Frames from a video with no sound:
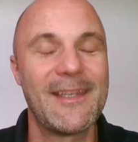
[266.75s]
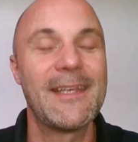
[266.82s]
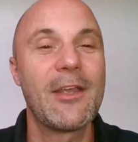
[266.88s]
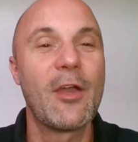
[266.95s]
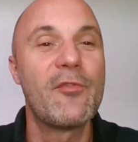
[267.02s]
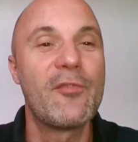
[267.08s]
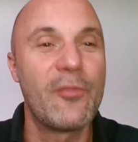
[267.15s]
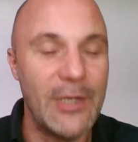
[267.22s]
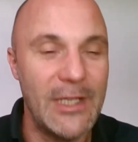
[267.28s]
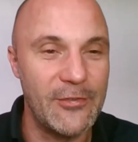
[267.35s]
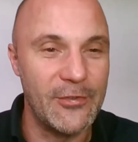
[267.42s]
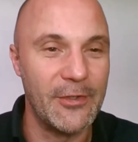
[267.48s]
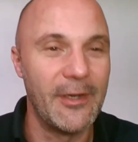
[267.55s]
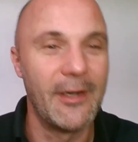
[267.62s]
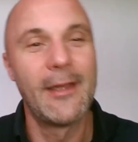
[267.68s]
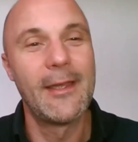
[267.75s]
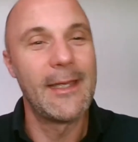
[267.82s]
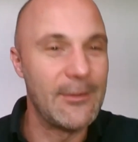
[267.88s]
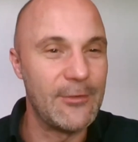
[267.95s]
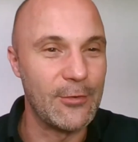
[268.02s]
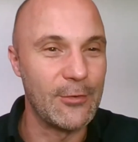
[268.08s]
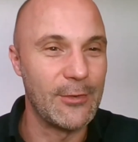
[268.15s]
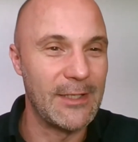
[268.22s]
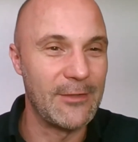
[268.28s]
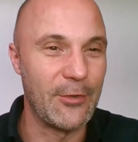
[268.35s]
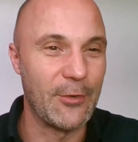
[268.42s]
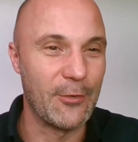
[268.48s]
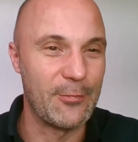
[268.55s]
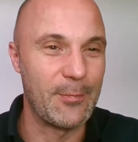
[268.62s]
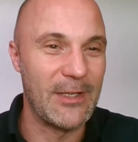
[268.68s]
to take a freezer into
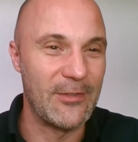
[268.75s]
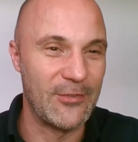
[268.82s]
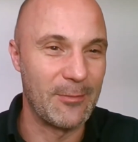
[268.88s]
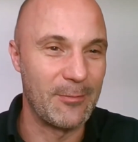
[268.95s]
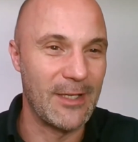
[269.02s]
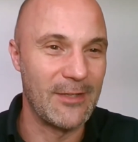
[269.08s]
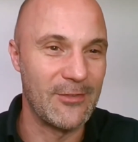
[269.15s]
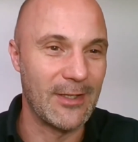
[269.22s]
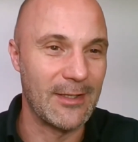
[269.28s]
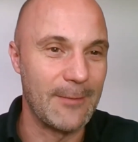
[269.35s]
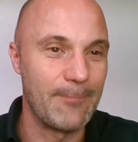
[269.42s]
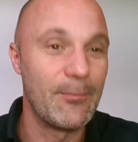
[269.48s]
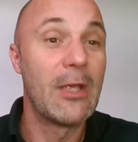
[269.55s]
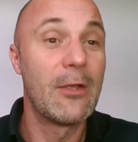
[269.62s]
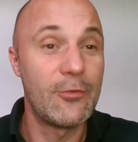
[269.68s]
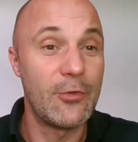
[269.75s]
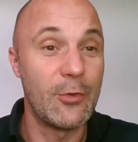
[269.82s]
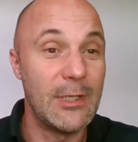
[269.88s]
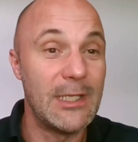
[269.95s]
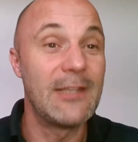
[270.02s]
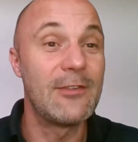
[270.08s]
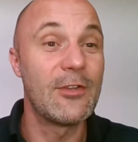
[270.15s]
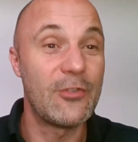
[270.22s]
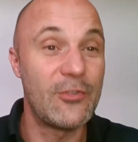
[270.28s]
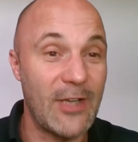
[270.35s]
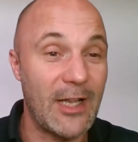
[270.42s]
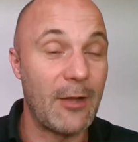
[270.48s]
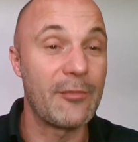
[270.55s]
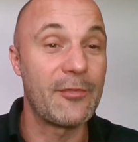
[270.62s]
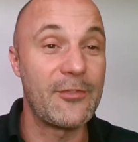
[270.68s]
your spaceship, basically. So you need
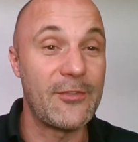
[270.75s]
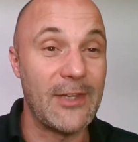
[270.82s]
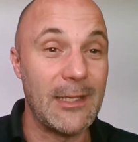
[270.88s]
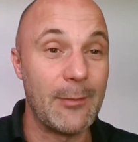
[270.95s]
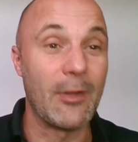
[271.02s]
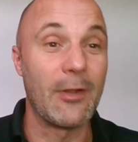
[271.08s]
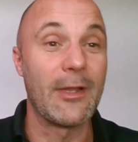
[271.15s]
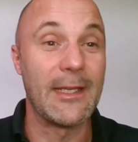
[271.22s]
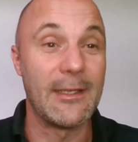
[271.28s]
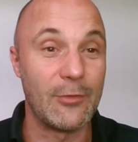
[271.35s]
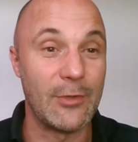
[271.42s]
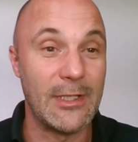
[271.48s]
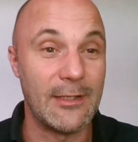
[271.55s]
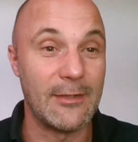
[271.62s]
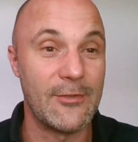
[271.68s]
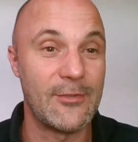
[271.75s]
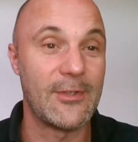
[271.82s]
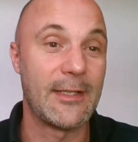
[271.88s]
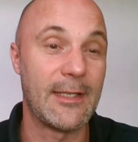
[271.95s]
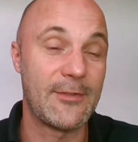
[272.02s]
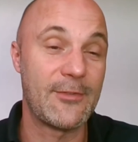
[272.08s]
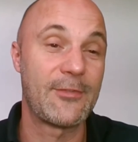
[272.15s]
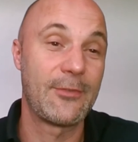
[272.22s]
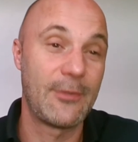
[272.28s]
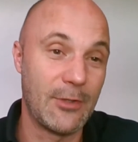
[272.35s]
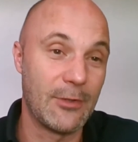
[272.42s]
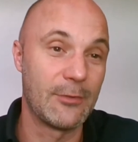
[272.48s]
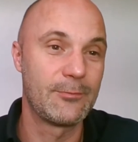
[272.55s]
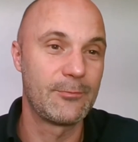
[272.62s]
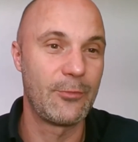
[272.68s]
shelf-stable ingredients, and that's,
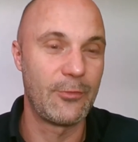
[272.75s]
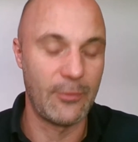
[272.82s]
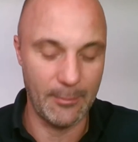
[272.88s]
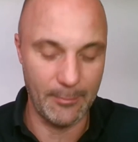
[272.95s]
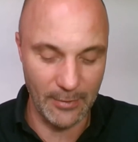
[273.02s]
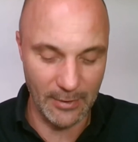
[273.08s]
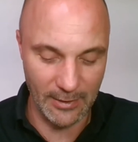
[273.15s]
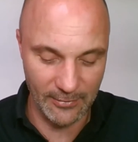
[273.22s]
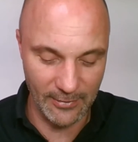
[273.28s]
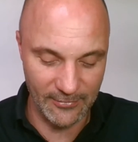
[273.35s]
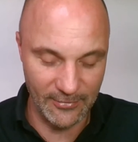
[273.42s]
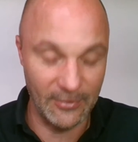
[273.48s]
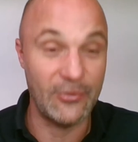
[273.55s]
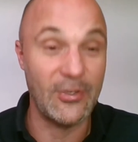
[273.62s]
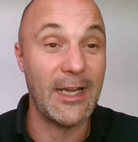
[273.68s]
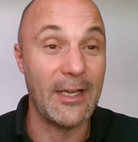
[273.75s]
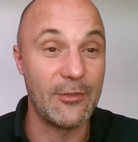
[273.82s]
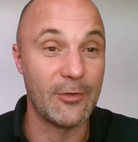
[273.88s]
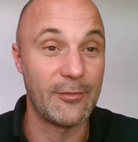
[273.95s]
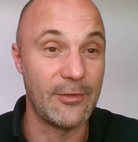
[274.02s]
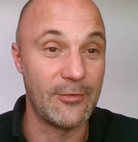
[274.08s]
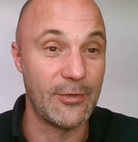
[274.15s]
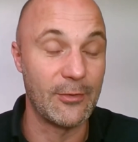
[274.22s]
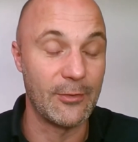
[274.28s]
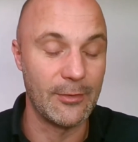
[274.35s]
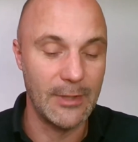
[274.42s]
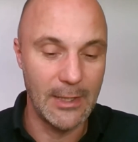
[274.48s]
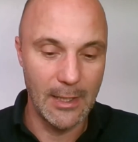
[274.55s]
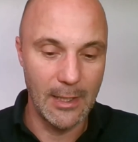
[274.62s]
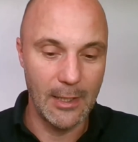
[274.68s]
it's a challenge of its
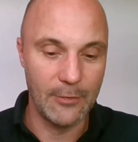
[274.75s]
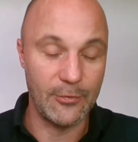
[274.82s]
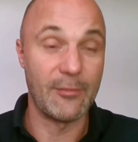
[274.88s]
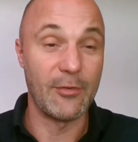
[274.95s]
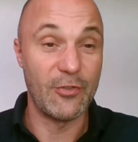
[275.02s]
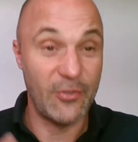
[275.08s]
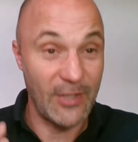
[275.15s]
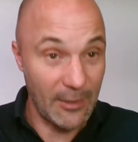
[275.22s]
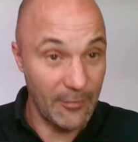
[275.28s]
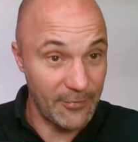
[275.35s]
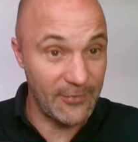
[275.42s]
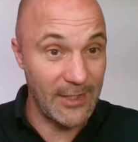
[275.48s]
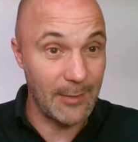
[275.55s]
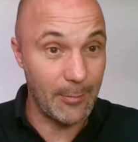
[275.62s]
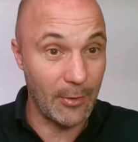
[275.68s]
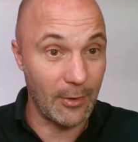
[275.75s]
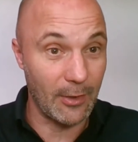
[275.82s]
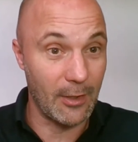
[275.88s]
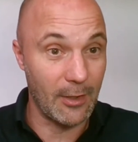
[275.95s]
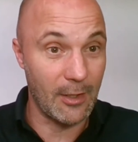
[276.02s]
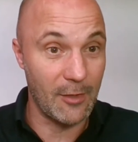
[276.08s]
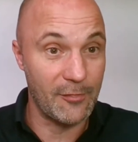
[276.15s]
own. To have a shelf-stable